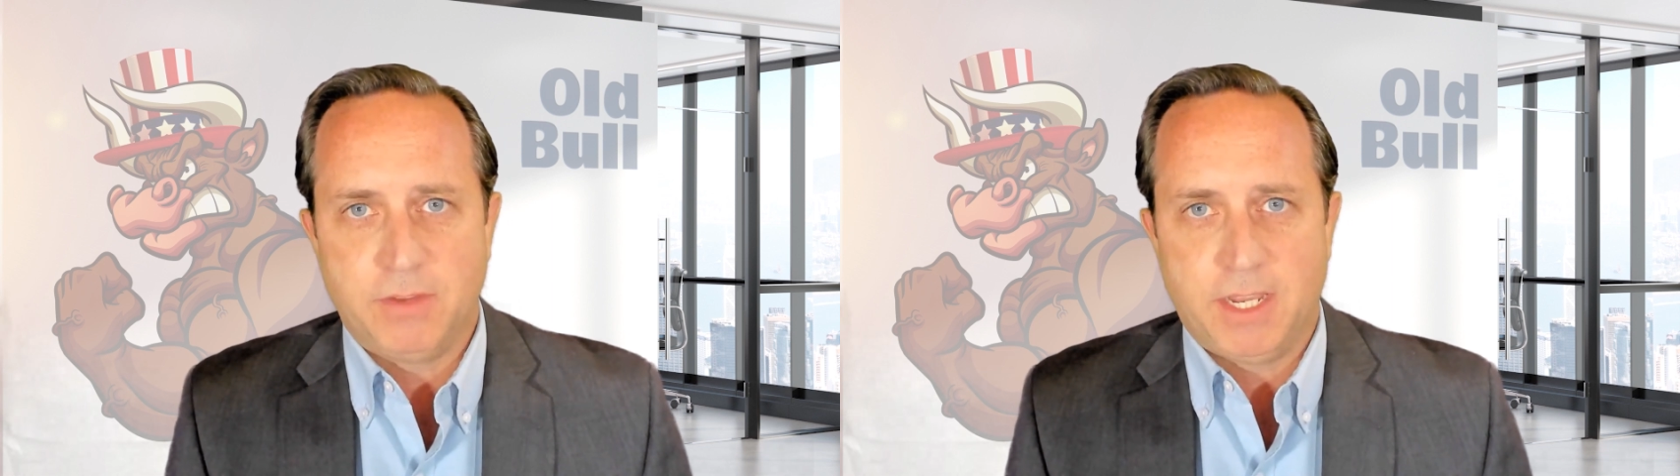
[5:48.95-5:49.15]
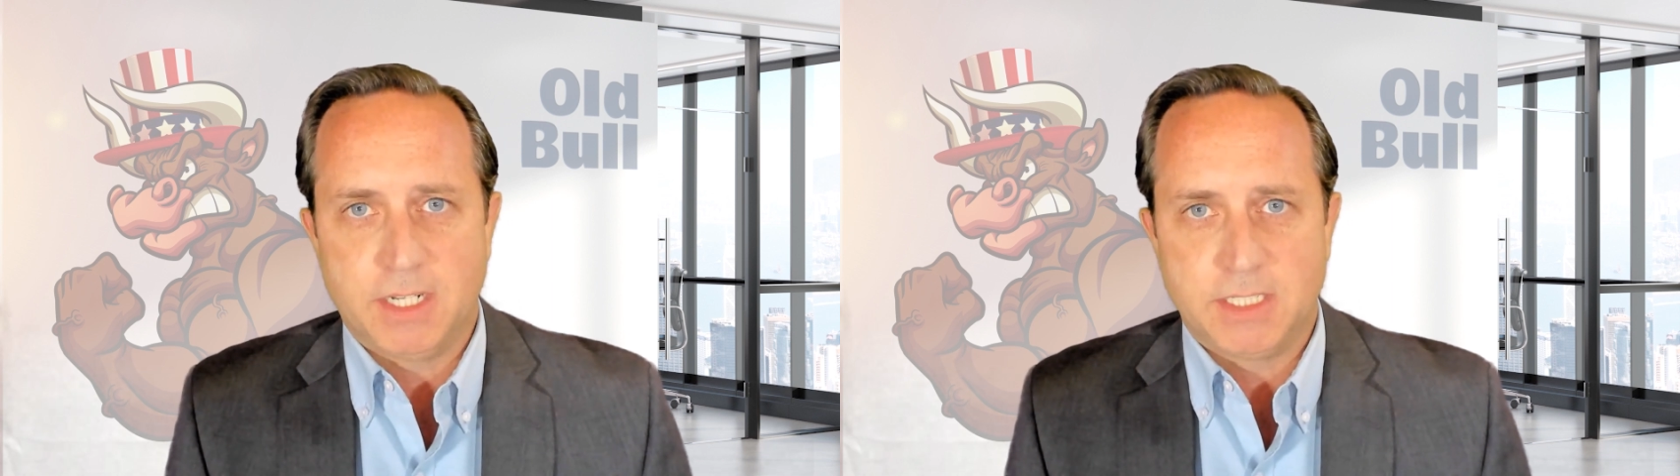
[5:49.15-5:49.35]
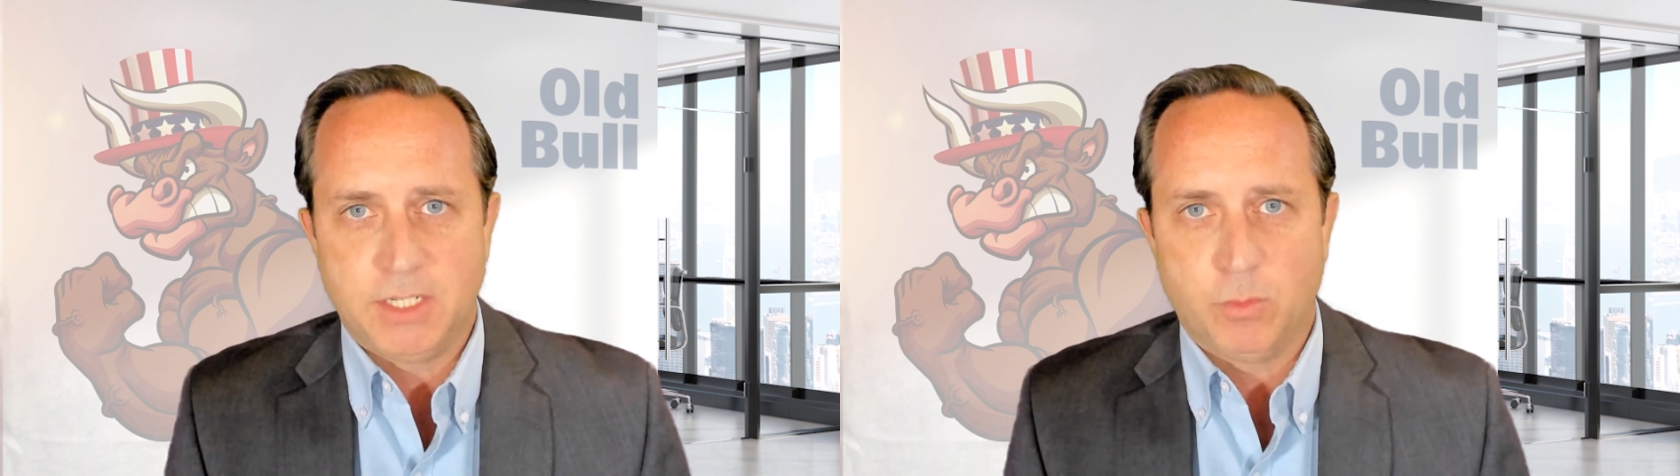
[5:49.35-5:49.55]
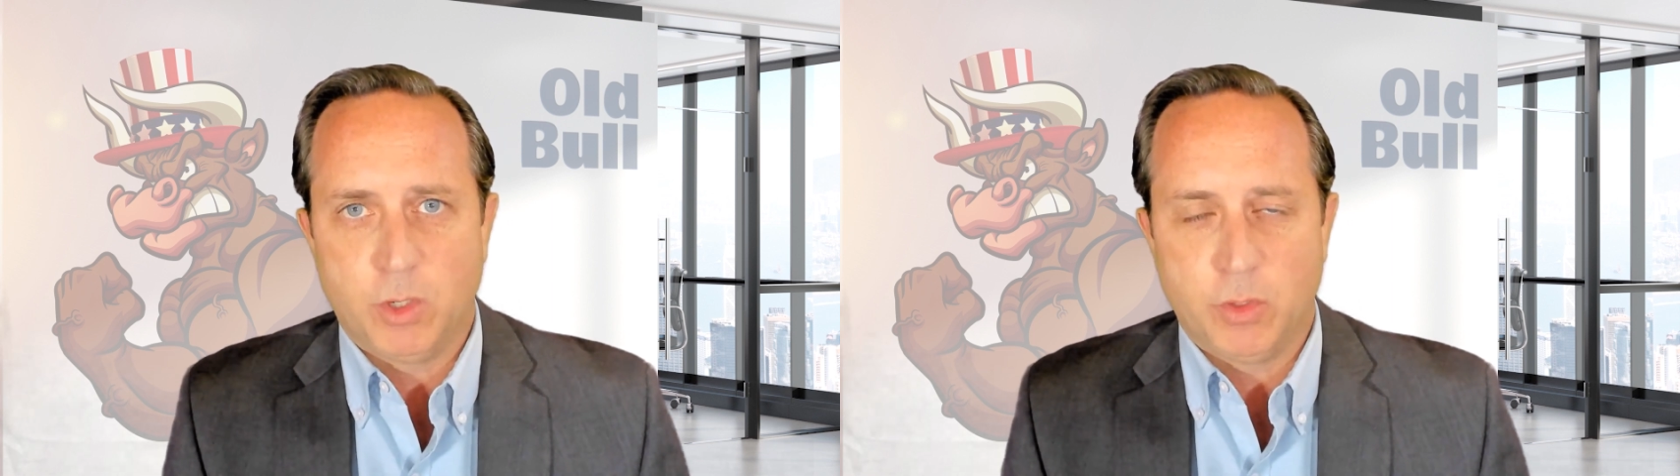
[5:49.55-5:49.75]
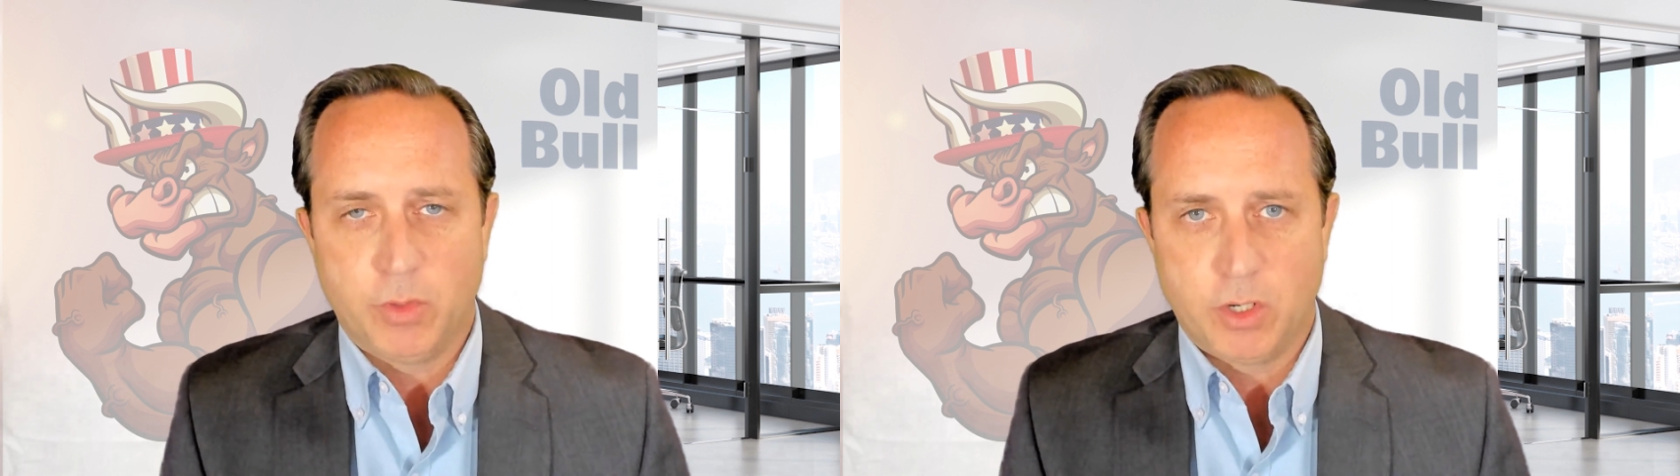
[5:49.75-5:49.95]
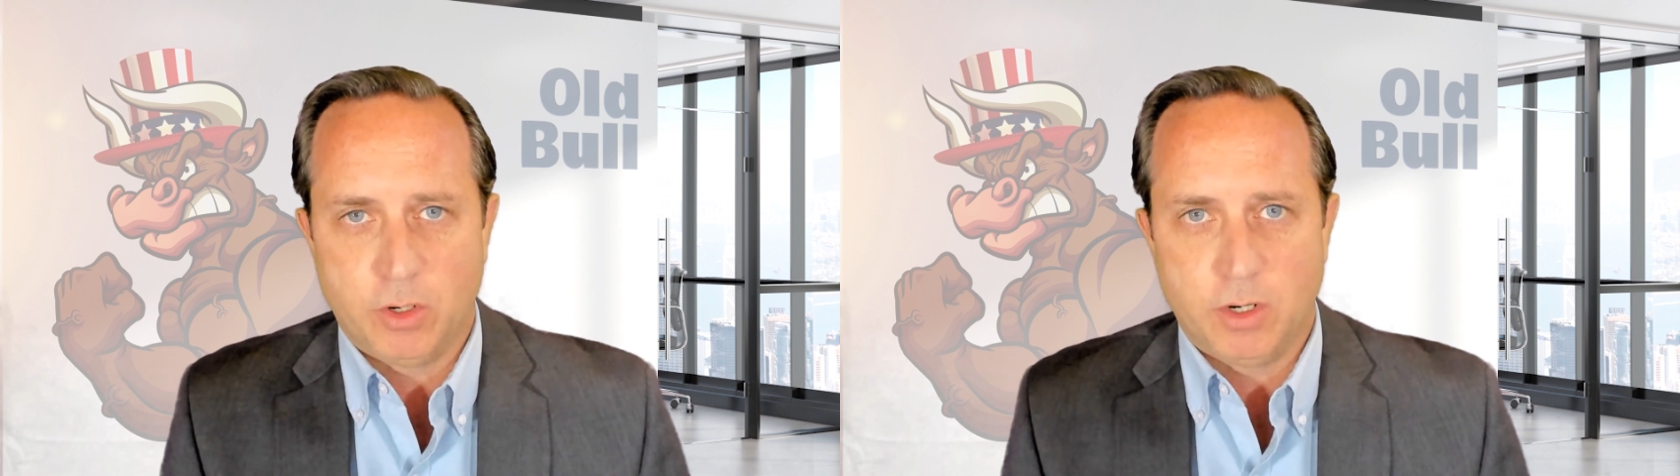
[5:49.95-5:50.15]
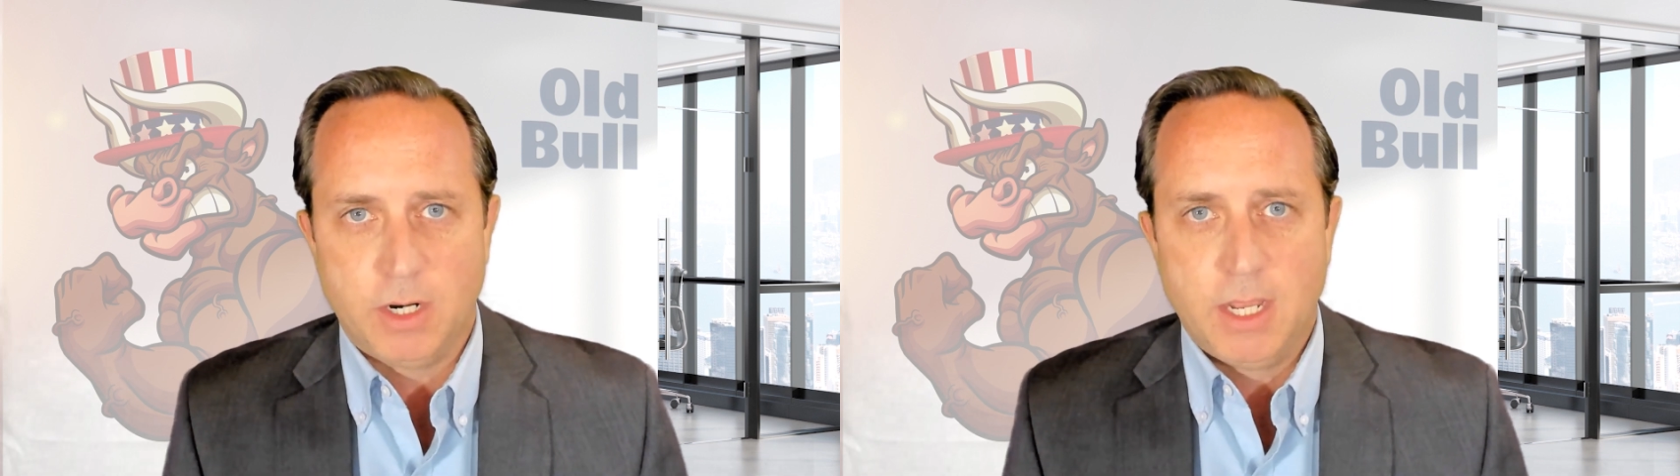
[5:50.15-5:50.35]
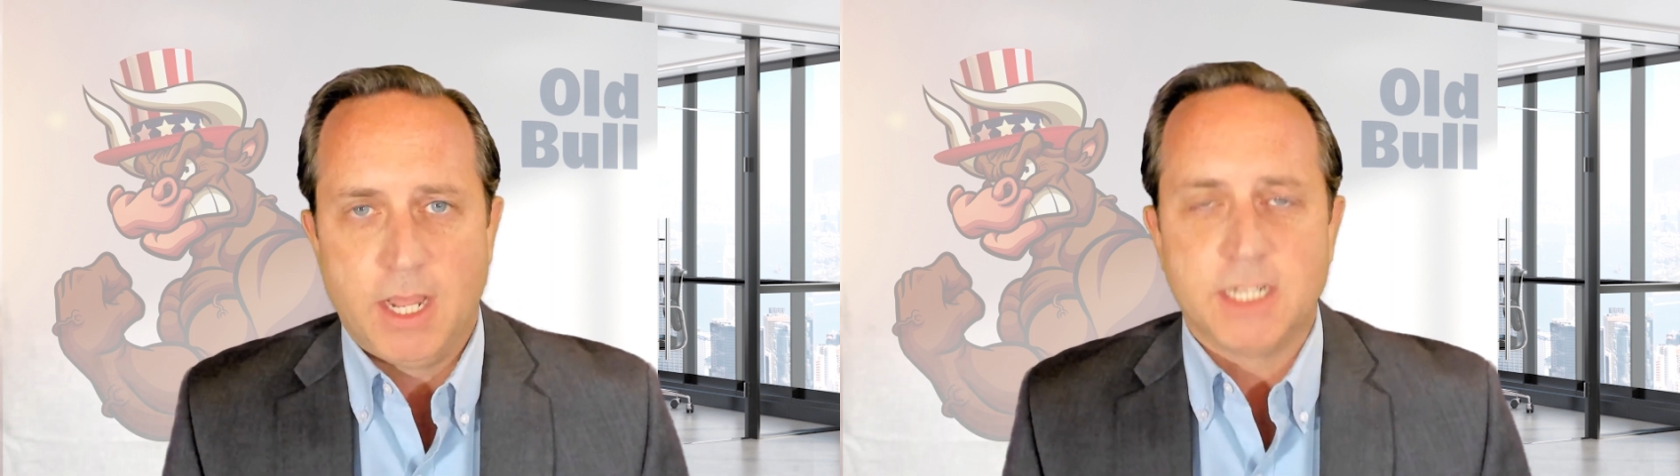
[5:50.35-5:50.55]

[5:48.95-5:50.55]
vacancy were to occur